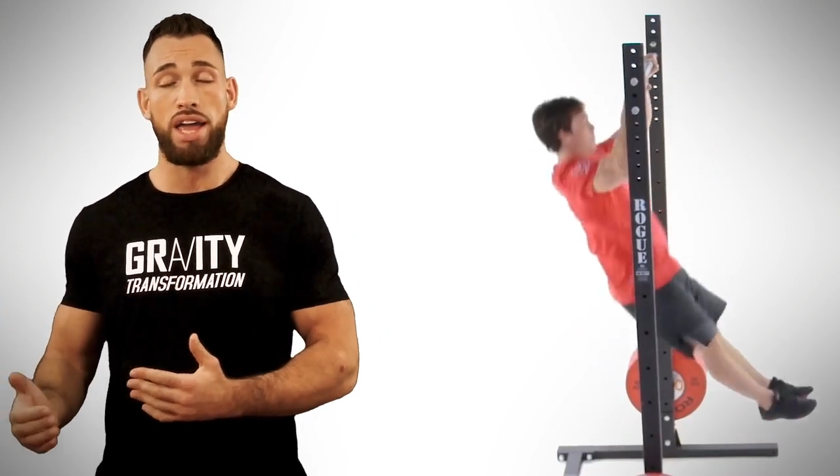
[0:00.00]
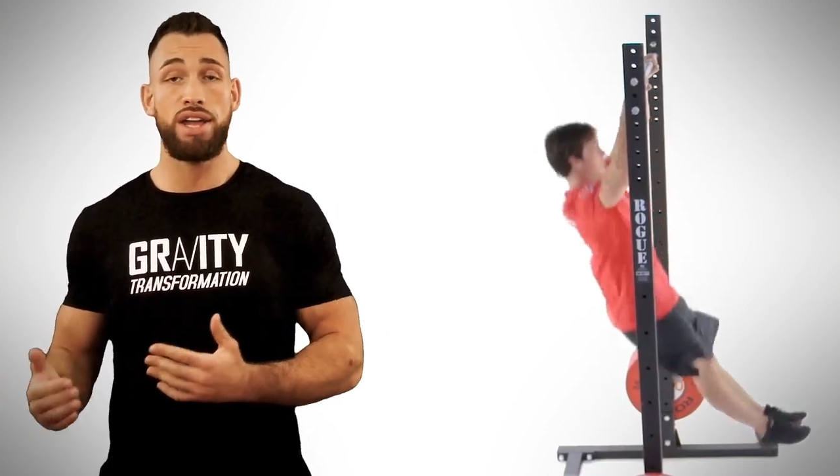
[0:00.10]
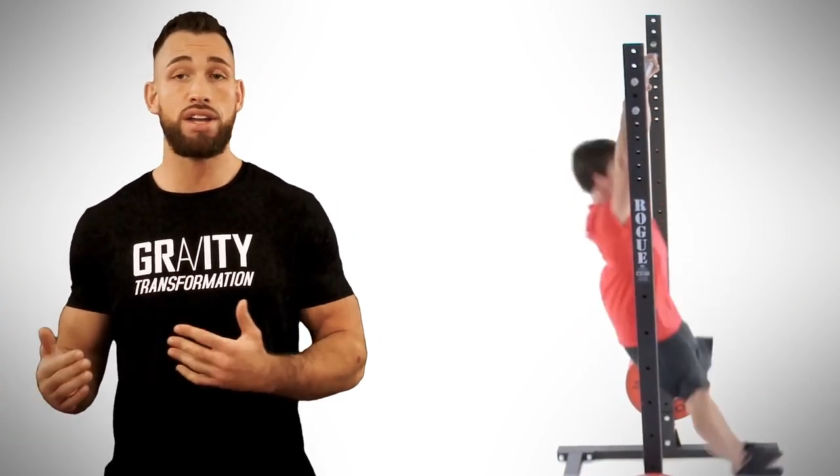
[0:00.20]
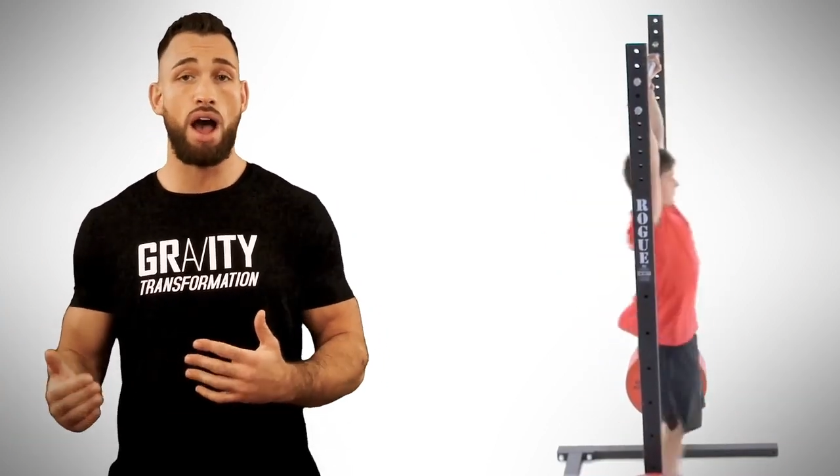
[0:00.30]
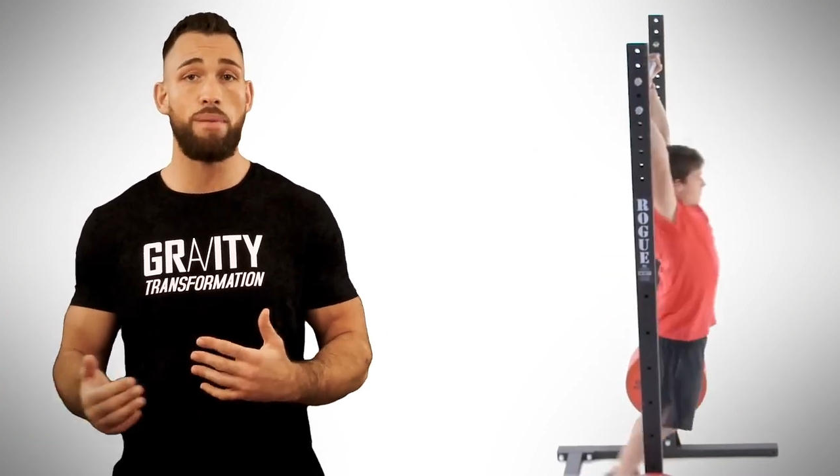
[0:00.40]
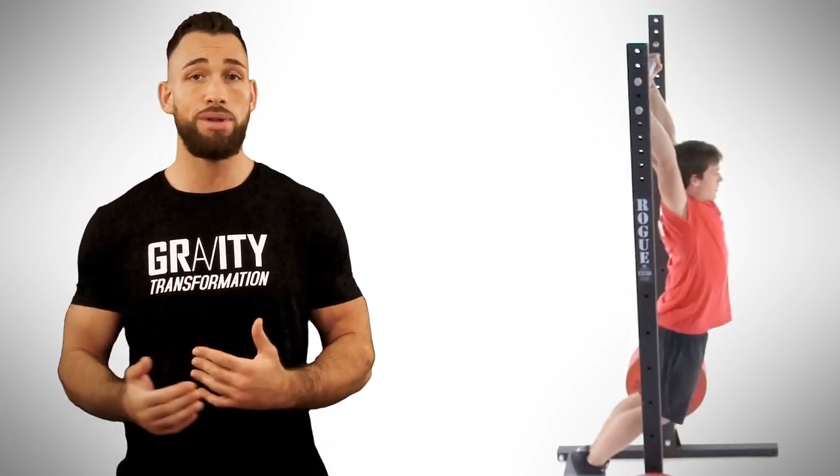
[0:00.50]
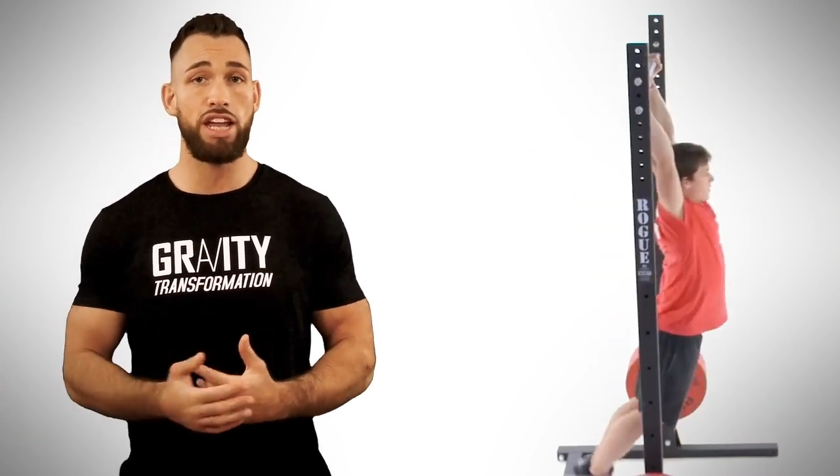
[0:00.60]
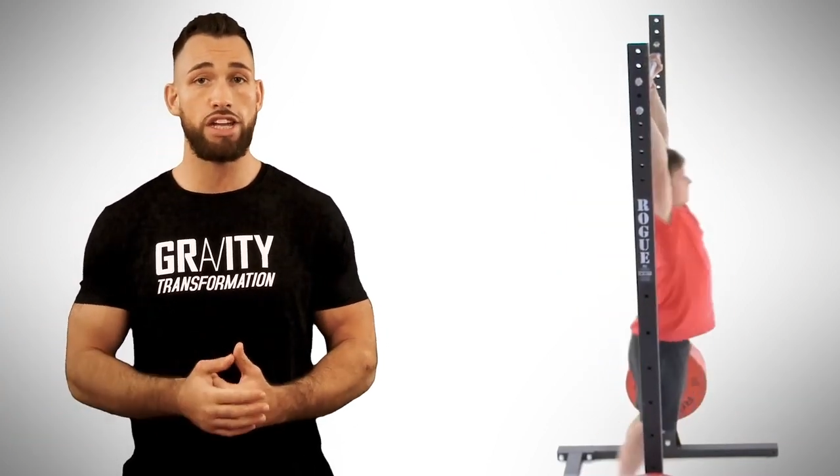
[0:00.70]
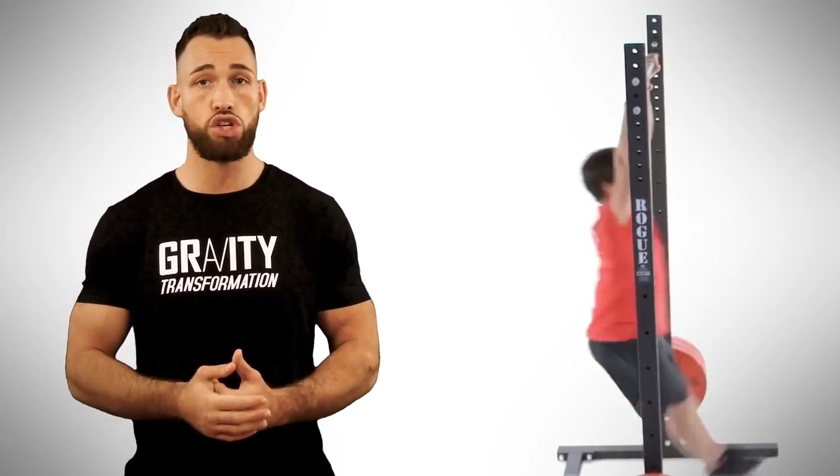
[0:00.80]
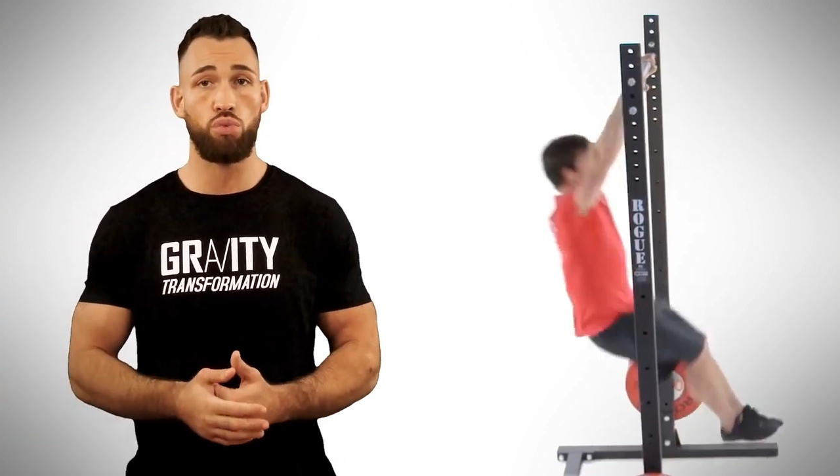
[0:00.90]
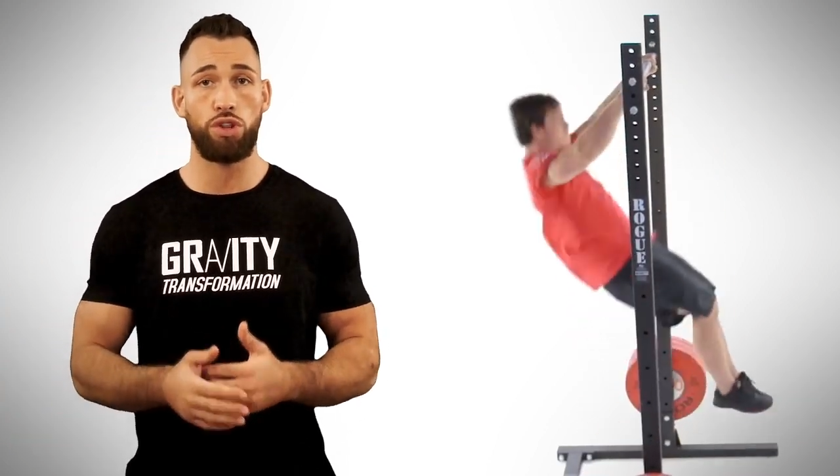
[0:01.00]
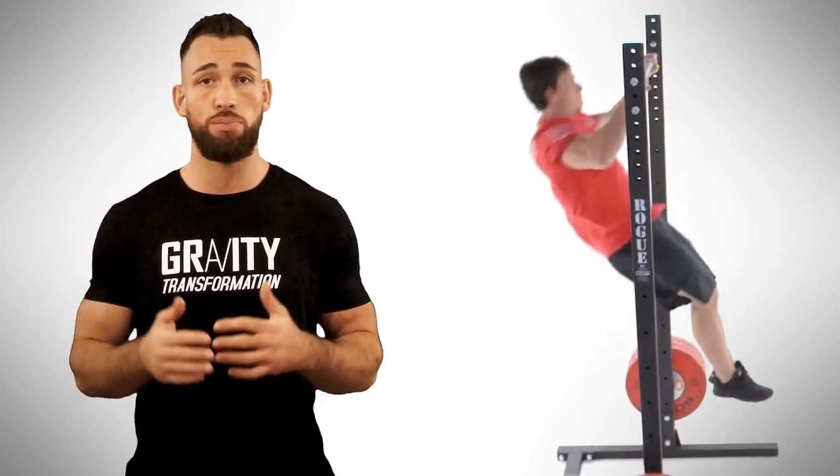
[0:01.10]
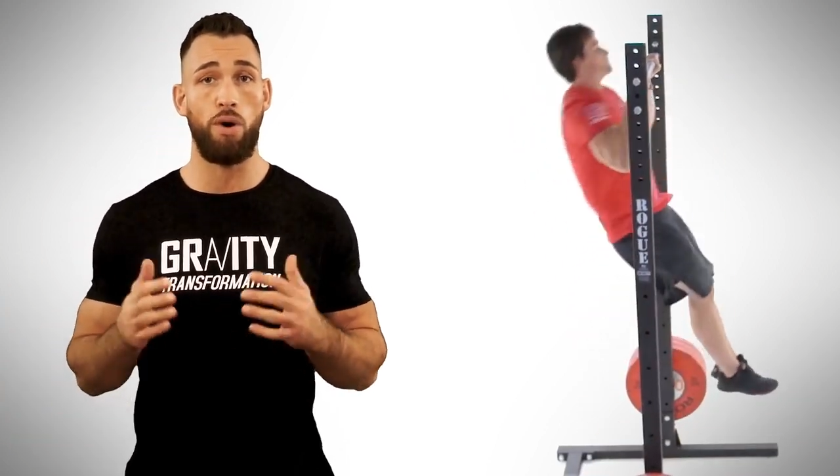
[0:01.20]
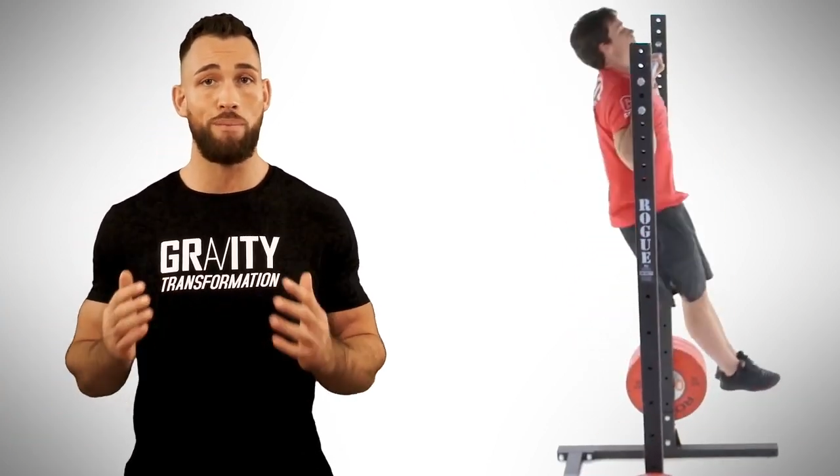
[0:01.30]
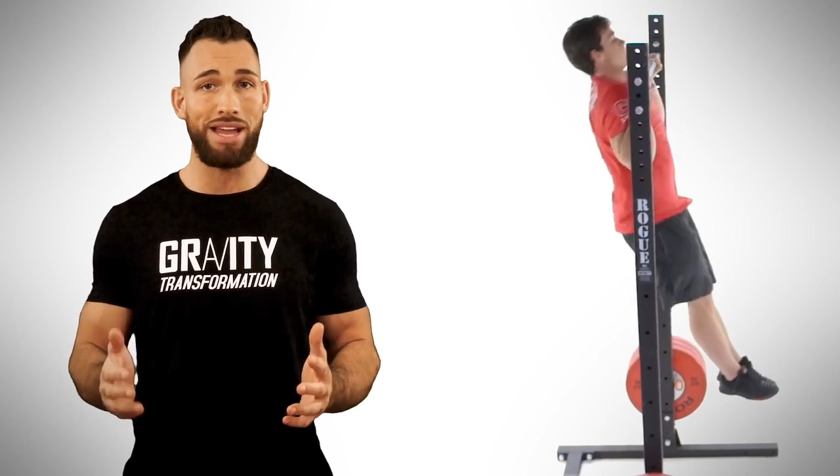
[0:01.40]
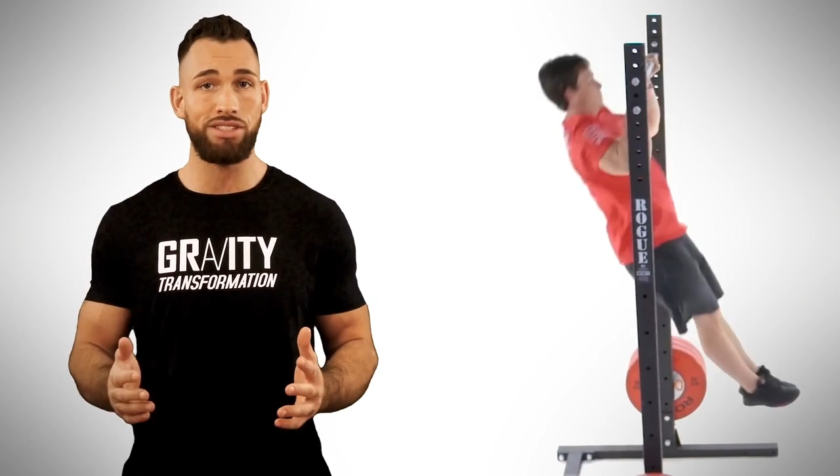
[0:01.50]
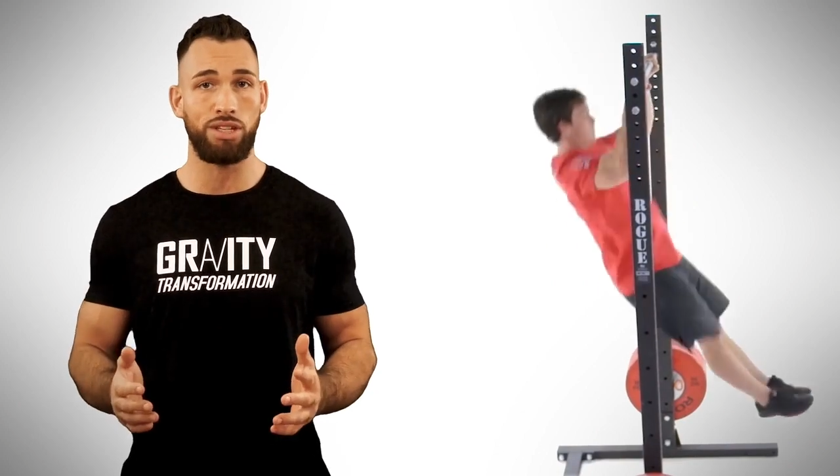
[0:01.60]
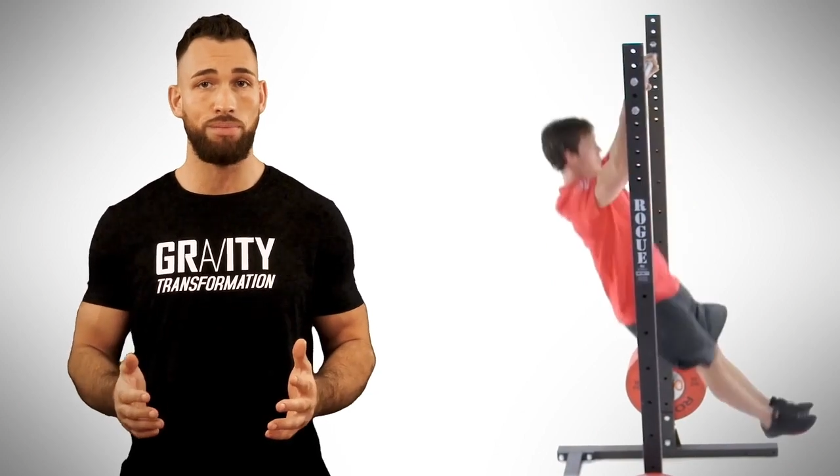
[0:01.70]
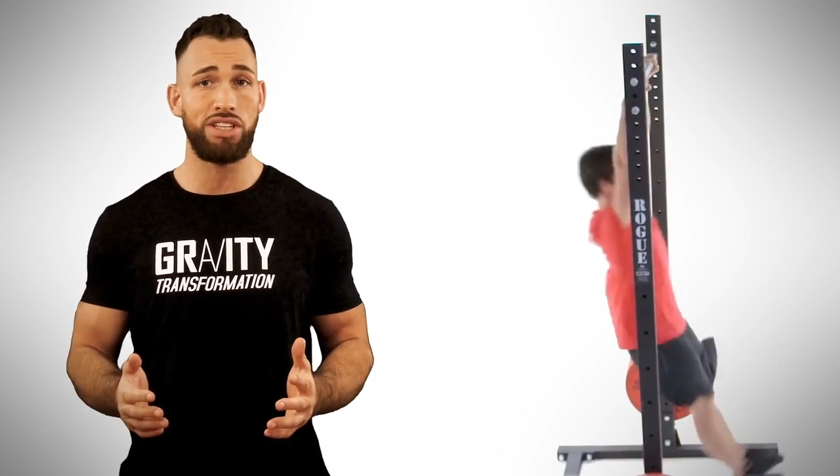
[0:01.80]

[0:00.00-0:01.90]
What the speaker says: In combination with momentum,